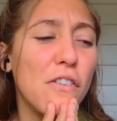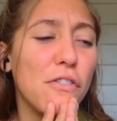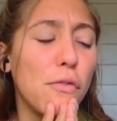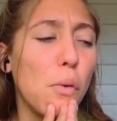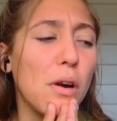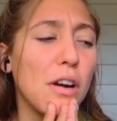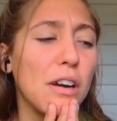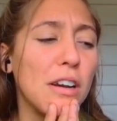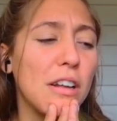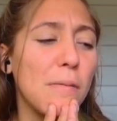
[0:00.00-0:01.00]

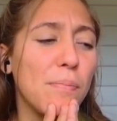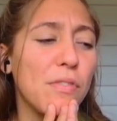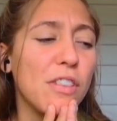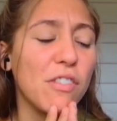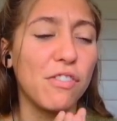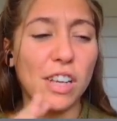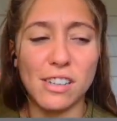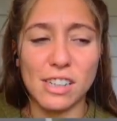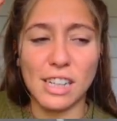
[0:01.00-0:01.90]
for the fancy